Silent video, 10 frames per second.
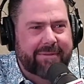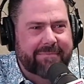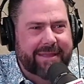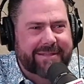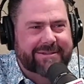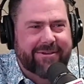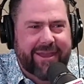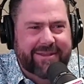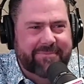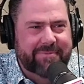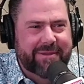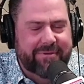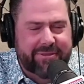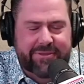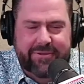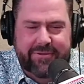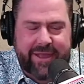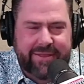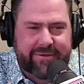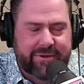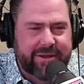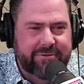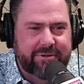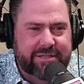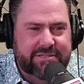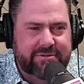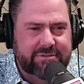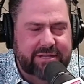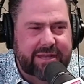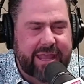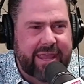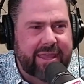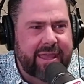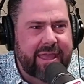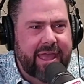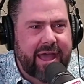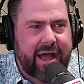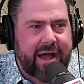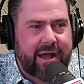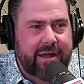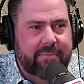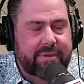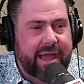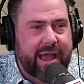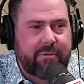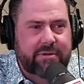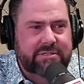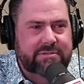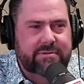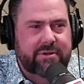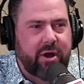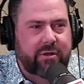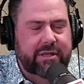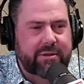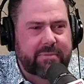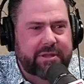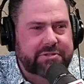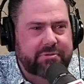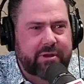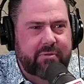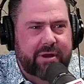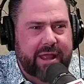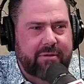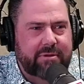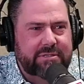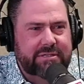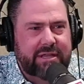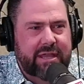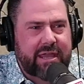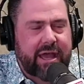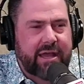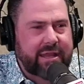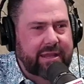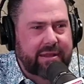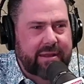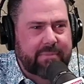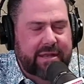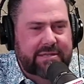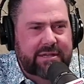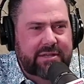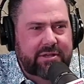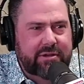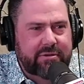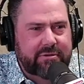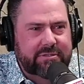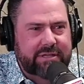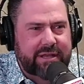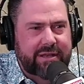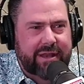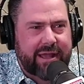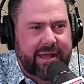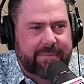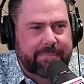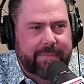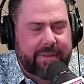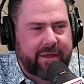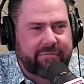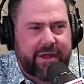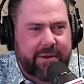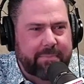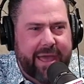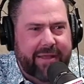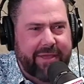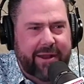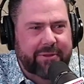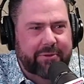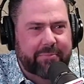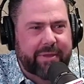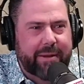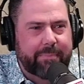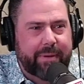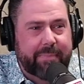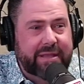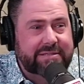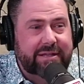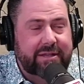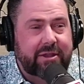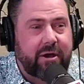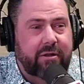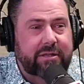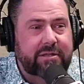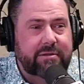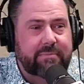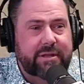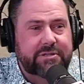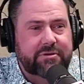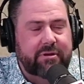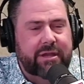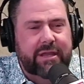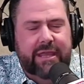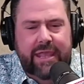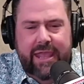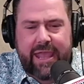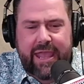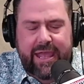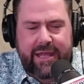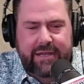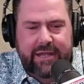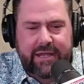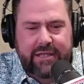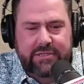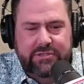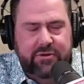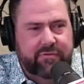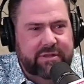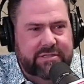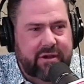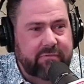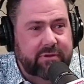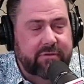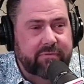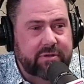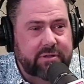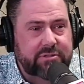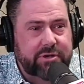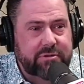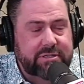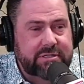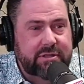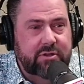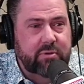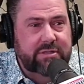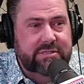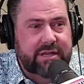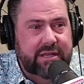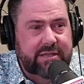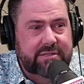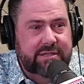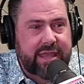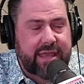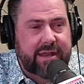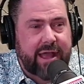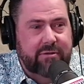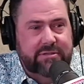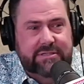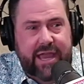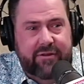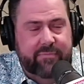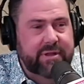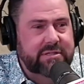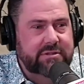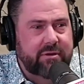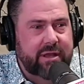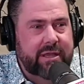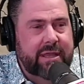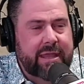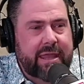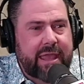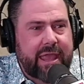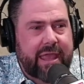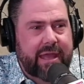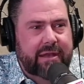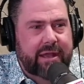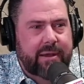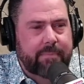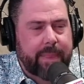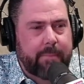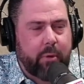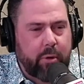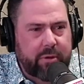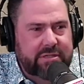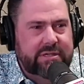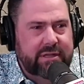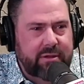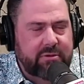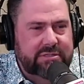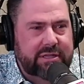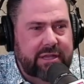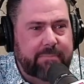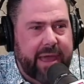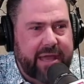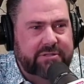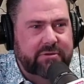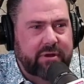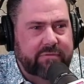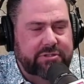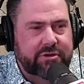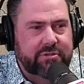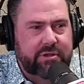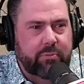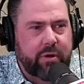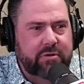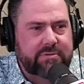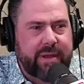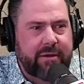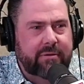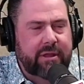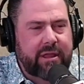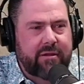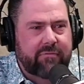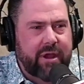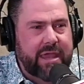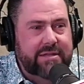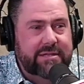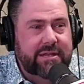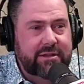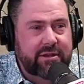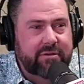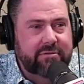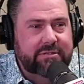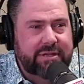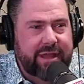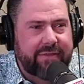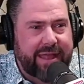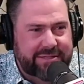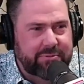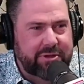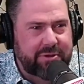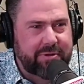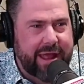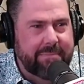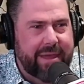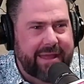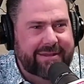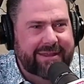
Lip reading: It's great to be with you and in your listeners today. I was called into ministry when I was in my teen years, and love to unpack that a little bit, but basically called into ministry and served in several different churches in the Twin Cities and outside of Minnesota, and more recently was a lead pastor of a church in Rosemount for 18 years, and that's when you and I met.